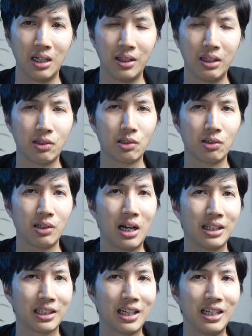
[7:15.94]
they're sort of
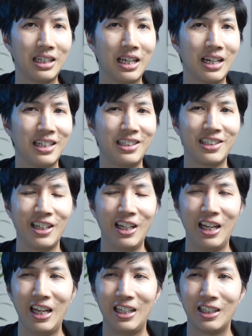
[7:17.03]
on the cutting edge
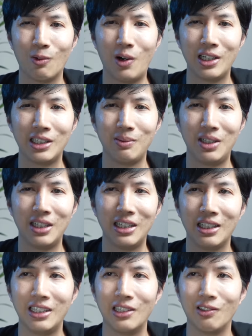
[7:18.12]
and wanted to be the, you know,